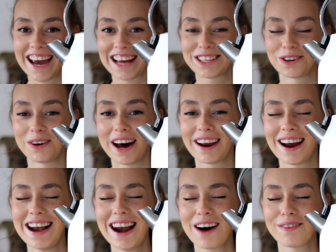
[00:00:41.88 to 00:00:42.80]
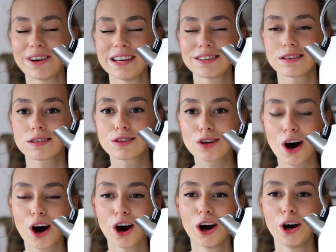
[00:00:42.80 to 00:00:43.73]
kettle and I love it
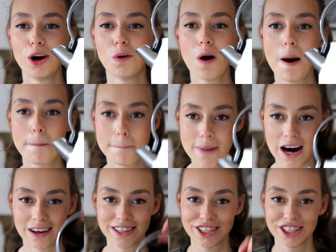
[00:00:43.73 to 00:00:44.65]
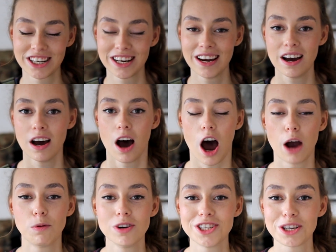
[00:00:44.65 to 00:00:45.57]
so much.
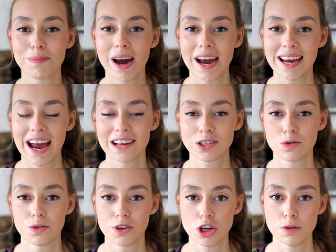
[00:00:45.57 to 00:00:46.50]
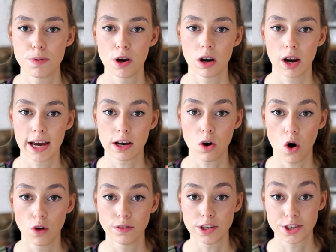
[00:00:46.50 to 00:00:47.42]
I wanted to buy a kettle that you put like
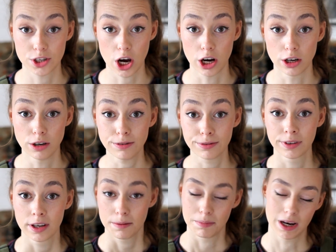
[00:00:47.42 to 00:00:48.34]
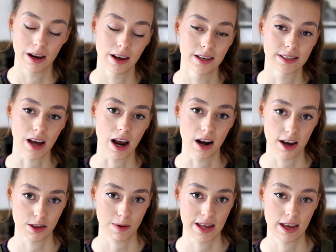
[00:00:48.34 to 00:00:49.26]
on the stove because I
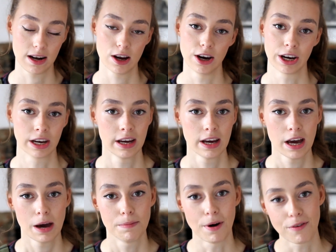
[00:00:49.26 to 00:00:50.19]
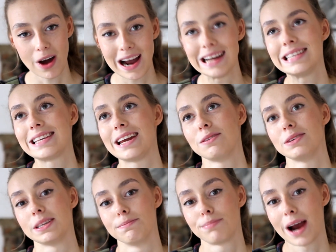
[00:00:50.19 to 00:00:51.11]
like the way they look, but Ryan said it
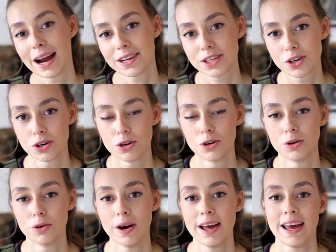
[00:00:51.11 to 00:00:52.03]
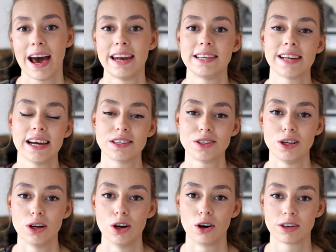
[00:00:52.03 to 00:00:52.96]
was impractical and it takes
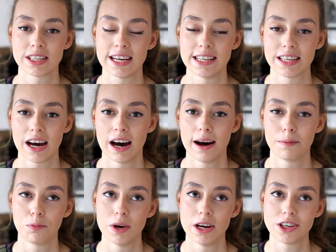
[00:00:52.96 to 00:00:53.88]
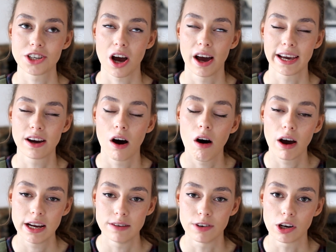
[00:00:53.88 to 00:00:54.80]
too long to heat it up, which I
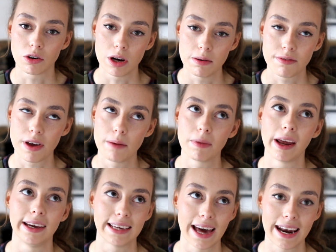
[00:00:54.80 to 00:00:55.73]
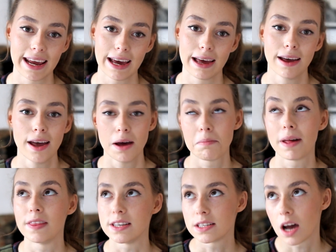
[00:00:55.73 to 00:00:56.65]
kind of agree with him and I get it. But
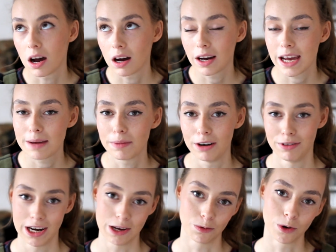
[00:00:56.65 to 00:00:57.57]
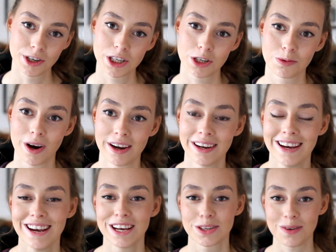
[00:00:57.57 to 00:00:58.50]
at the time, I really wanted one,
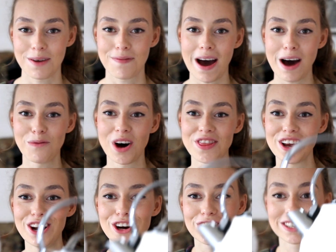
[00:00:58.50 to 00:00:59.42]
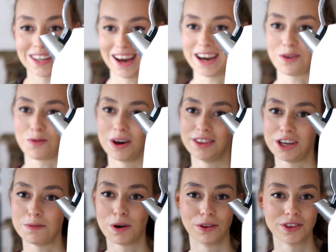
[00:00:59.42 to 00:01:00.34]
so I found one that looks like one that
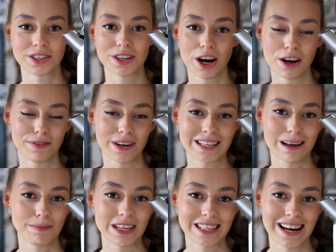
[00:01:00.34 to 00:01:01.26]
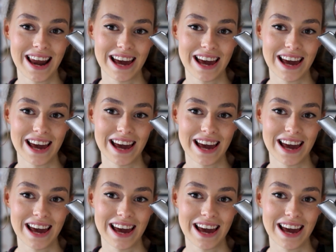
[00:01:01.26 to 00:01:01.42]
you put on the stove except it's